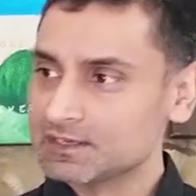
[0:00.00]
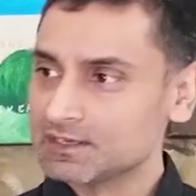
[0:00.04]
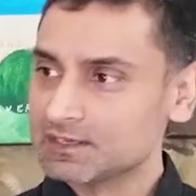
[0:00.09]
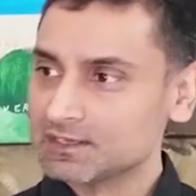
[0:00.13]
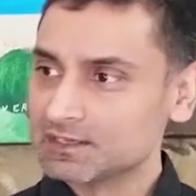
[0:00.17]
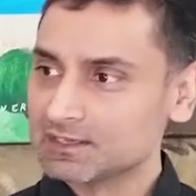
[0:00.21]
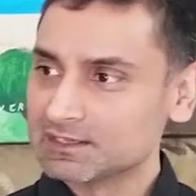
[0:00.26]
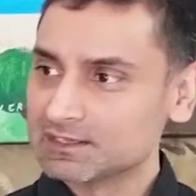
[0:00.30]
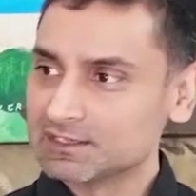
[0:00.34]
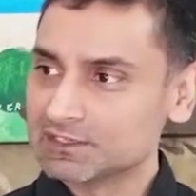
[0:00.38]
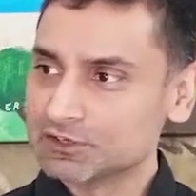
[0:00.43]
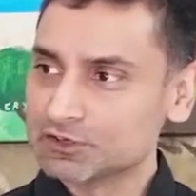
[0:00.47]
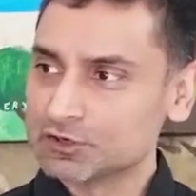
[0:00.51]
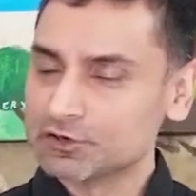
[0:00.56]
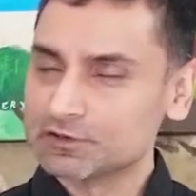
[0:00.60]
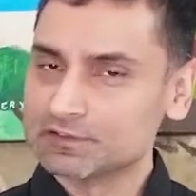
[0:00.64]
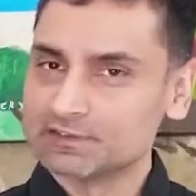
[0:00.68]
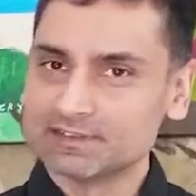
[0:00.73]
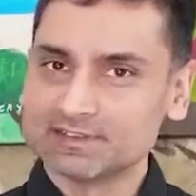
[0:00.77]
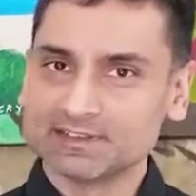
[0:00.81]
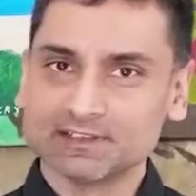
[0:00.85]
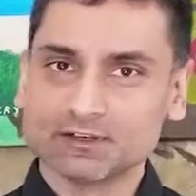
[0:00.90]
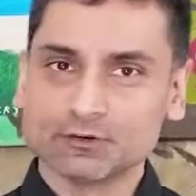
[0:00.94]
click on
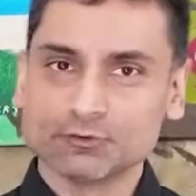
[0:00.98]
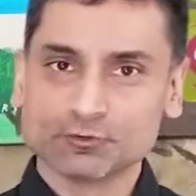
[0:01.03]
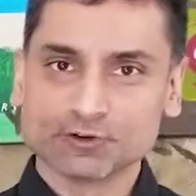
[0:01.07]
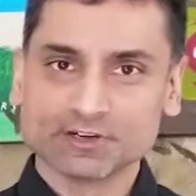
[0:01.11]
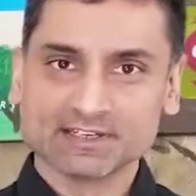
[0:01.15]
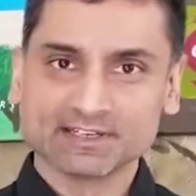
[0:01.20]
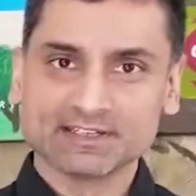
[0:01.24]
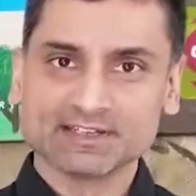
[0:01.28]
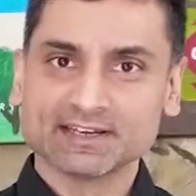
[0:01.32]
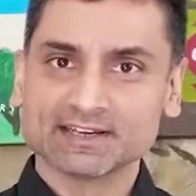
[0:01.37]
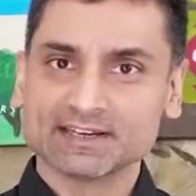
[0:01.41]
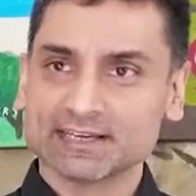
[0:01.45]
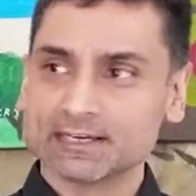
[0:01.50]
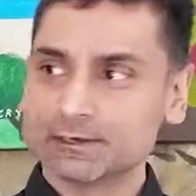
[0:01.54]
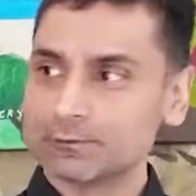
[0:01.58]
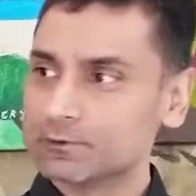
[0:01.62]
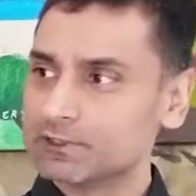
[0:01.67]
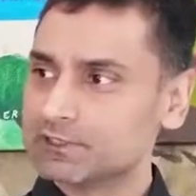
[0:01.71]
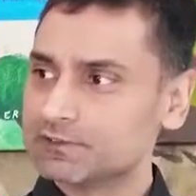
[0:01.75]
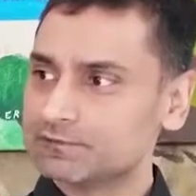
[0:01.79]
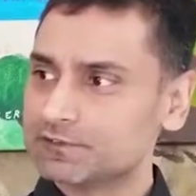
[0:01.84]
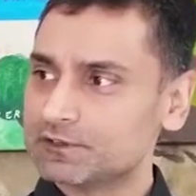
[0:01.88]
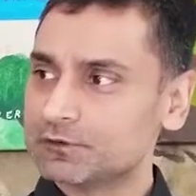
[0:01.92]
the grid and get
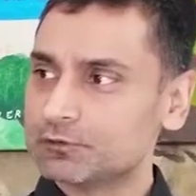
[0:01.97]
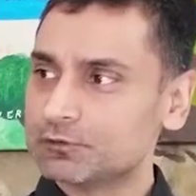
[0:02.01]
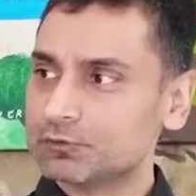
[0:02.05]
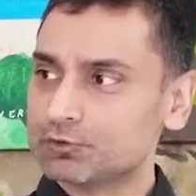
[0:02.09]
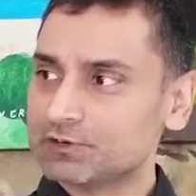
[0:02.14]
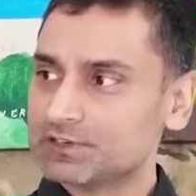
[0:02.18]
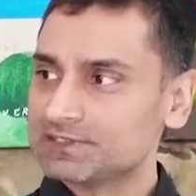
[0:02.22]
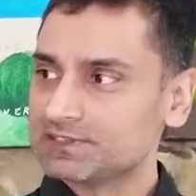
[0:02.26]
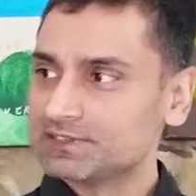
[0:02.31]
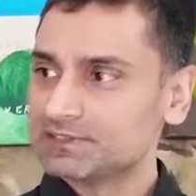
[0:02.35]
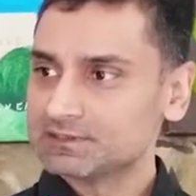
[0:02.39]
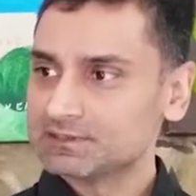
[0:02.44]
rid of the grid.